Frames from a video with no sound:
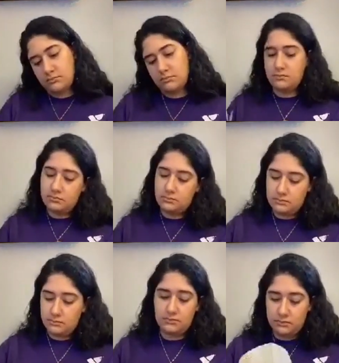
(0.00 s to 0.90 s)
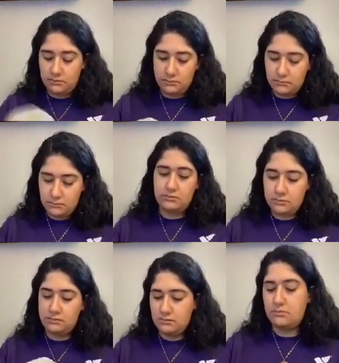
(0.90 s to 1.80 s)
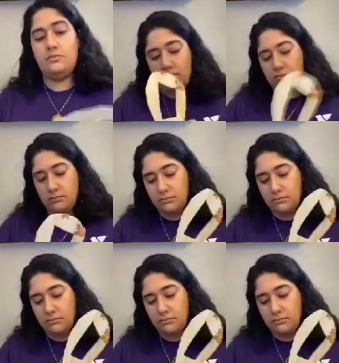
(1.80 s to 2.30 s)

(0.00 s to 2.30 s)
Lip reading: Nobody speaks.